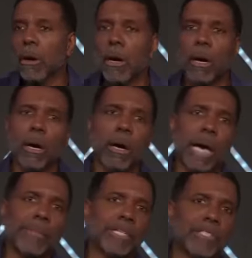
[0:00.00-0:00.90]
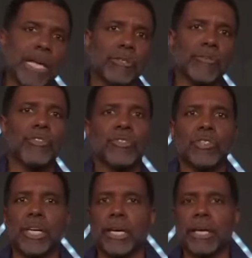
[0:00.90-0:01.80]
How many times have you
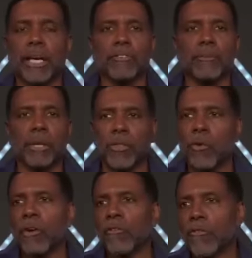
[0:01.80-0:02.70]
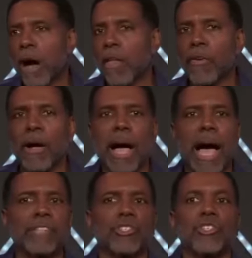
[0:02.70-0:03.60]
said as a mother or a father,
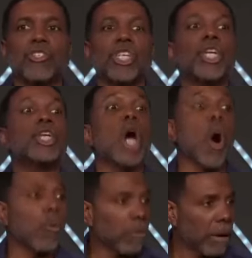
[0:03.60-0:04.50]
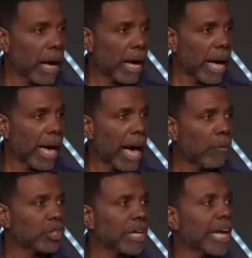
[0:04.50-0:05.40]
"I just didn't know. I
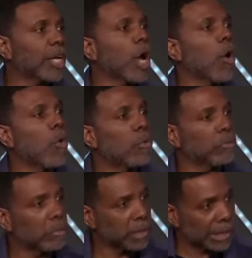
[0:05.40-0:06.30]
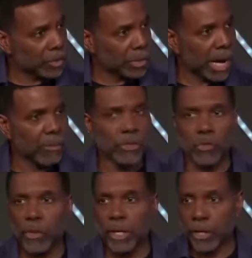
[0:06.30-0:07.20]
wish I'd have known this when I was
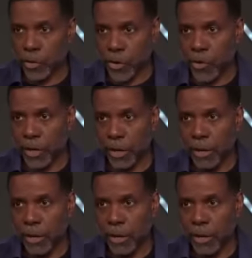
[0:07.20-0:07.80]
20 or 30.